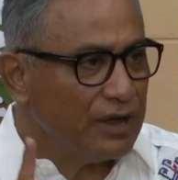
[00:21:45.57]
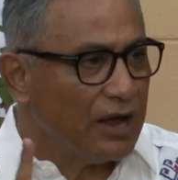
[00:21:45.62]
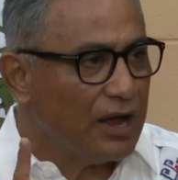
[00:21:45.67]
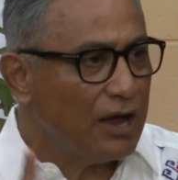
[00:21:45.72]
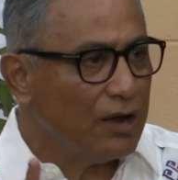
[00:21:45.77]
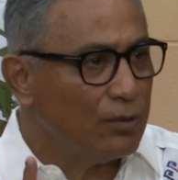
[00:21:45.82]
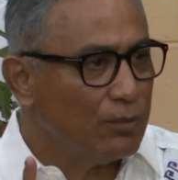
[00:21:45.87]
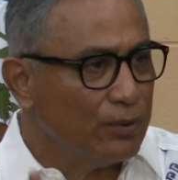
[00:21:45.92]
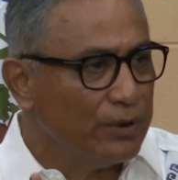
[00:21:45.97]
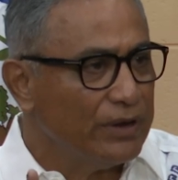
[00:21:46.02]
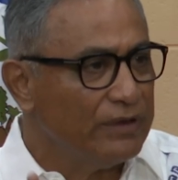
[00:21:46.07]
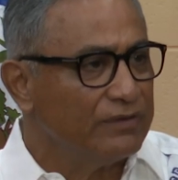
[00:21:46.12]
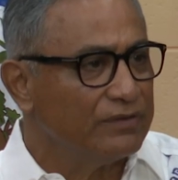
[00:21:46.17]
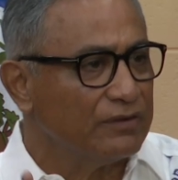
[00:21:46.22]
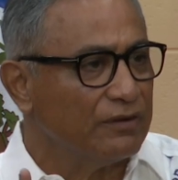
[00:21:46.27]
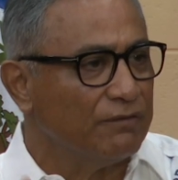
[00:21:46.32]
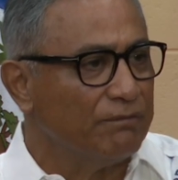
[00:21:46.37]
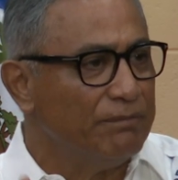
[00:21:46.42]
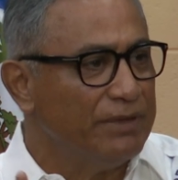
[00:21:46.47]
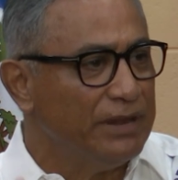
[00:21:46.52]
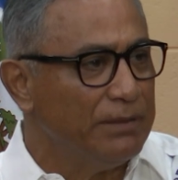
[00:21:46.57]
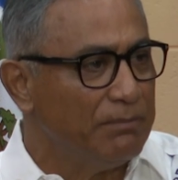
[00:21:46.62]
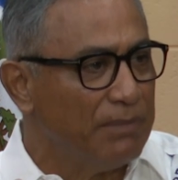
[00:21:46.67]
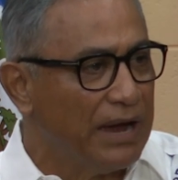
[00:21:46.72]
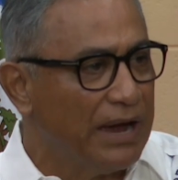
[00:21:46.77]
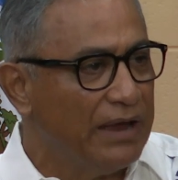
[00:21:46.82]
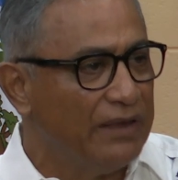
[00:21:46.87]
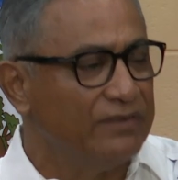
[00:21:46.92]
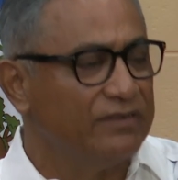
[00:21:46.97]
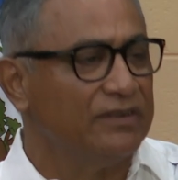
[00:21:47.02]
always of
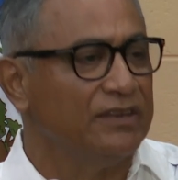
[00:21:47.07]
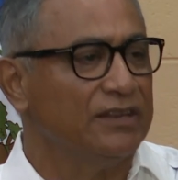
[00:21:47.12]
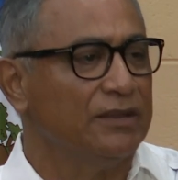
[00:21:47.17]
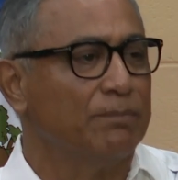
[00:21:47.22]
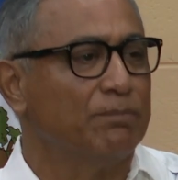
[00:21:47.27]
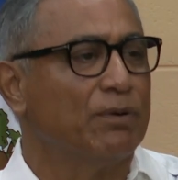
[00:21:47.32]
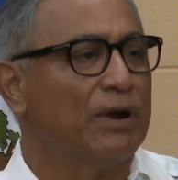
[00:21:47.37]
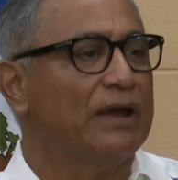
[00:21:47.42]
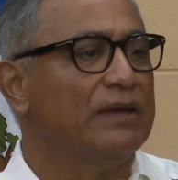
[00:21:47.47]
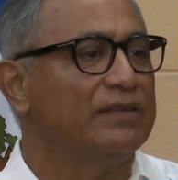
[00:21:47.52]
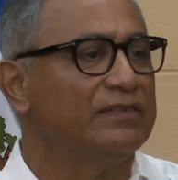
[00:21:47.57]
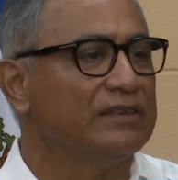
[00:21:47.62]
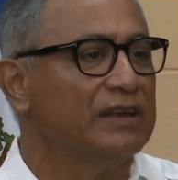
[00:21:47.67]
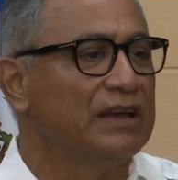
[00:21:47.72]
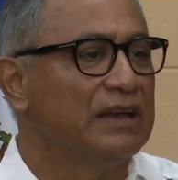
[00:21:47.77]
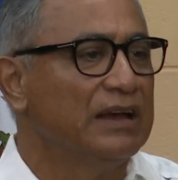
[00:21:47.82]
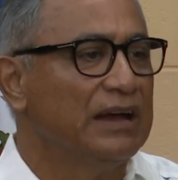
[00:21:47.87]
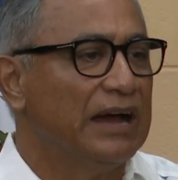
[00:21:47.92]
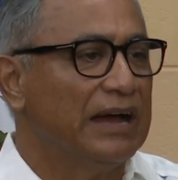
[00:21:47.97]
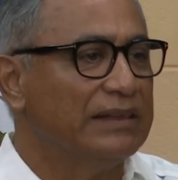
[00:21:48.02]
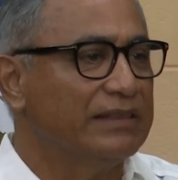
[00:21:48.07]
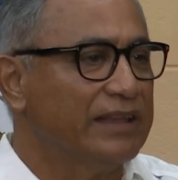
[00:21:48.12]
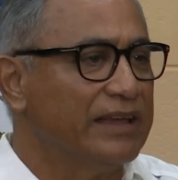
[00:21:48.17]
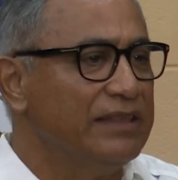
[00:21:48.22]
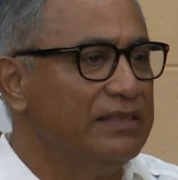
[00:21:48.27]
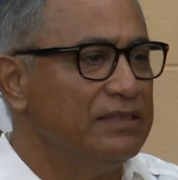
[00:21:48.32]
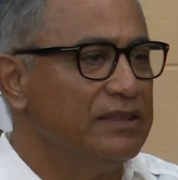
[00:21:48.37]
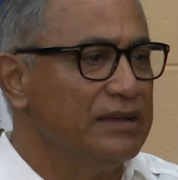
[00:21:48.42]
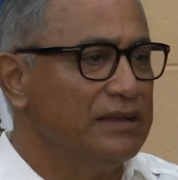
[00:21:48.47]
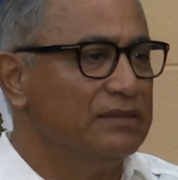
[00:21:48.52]
minimizing the price
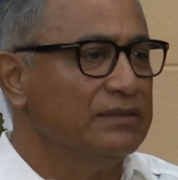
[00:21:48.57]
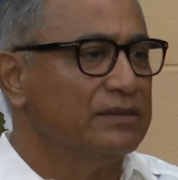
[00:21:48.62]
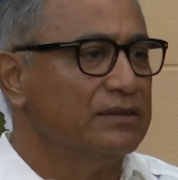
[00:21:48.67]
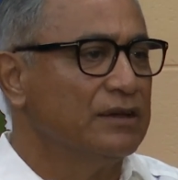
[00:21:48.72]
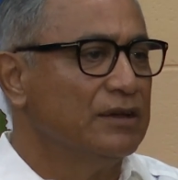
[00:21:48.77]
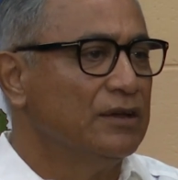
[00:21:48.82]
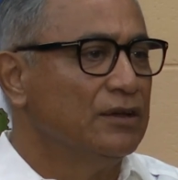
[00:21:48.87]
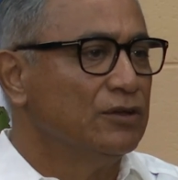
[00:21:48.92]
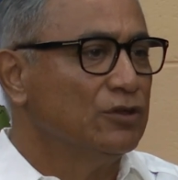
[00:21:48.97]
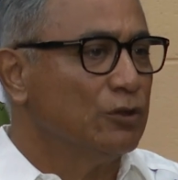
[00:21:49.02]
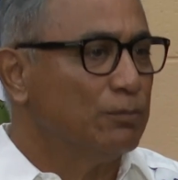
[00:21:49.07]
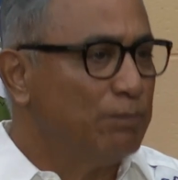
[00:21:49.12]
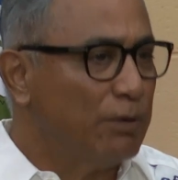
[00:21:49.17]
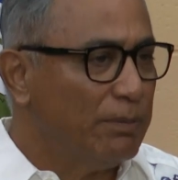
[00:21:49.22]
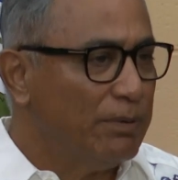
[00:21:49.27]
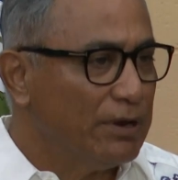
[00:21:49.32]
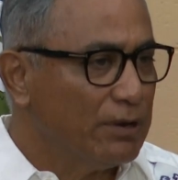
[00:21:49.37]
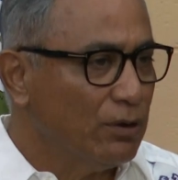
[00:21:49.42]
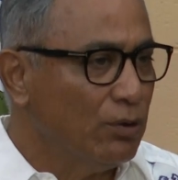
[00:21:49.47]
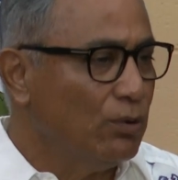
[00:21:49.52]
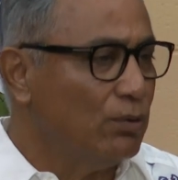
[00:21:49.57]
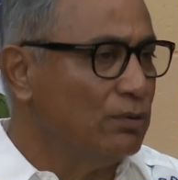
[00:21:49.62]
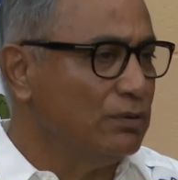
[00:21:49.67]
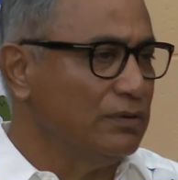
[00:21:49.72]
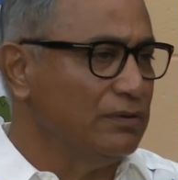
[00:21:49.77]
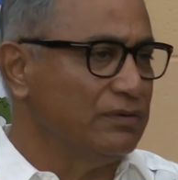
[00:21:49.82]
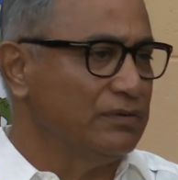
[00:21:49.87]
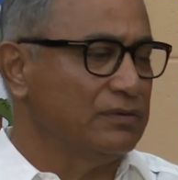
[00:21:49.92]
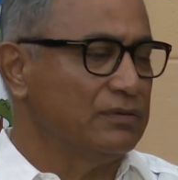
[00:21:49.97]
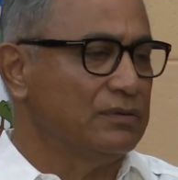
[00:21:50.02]
attendant to public
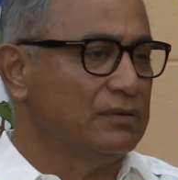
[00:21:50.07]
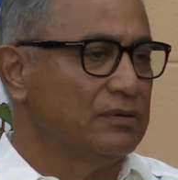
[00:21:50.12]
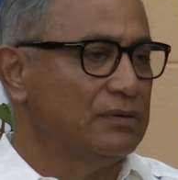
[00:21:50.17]
loans.